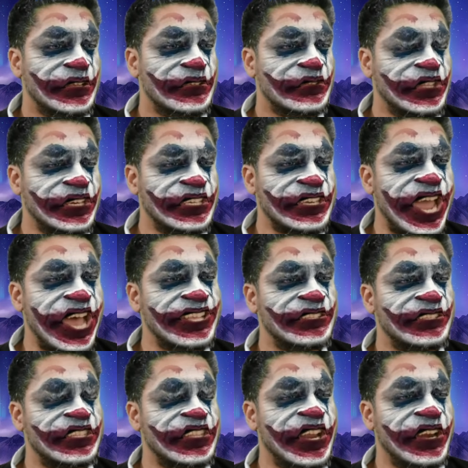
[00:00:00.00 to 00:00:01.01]
So
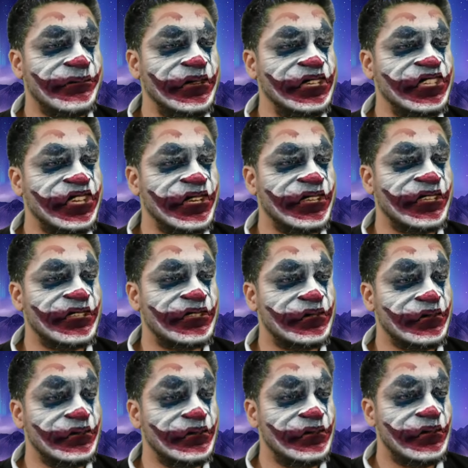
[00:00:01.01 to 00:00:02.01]
their mission is
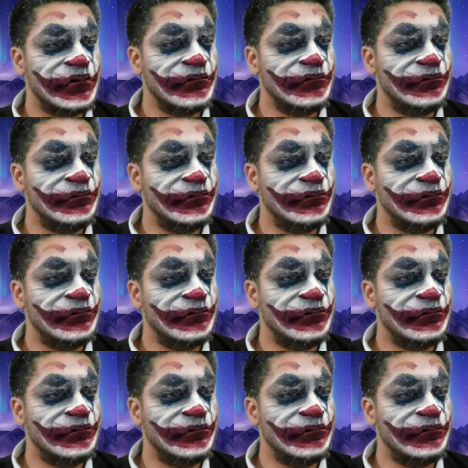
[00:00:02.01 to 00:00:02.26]
to